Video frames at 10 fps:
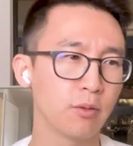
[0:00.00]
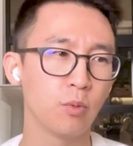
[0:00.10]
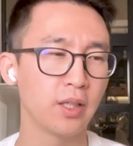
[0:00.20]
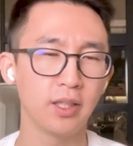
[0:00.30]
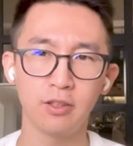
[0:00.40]

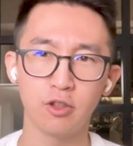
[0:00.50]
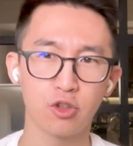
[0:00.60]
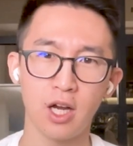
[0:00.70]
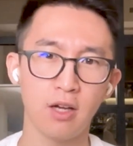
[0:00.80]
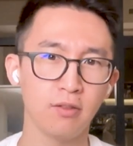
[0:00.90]
wanting to
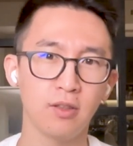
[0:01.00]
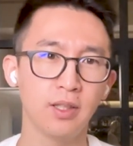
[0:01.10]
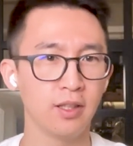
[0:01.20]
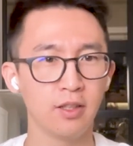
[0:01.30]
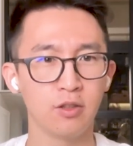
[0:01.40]
travel
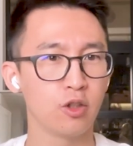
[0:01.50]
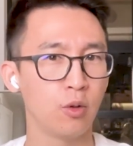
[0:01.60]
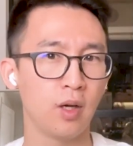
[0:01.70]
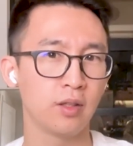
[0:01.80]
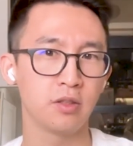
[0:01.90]
and then don't
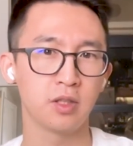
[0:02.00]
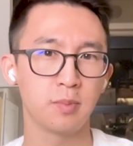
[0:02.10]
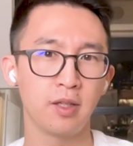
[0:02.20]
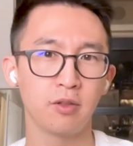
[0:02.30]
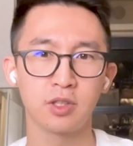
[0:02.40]
want to
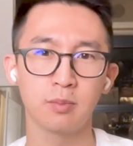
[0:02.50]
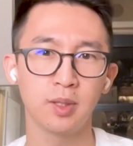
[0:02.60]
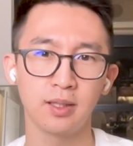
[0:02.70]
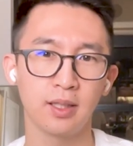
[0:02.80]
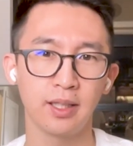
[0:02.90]
spend or
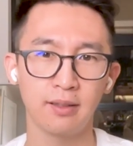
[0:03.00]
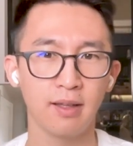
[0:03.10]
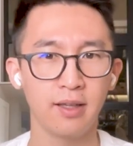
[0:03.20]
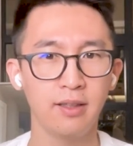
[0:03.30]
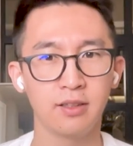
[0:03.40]
something like that.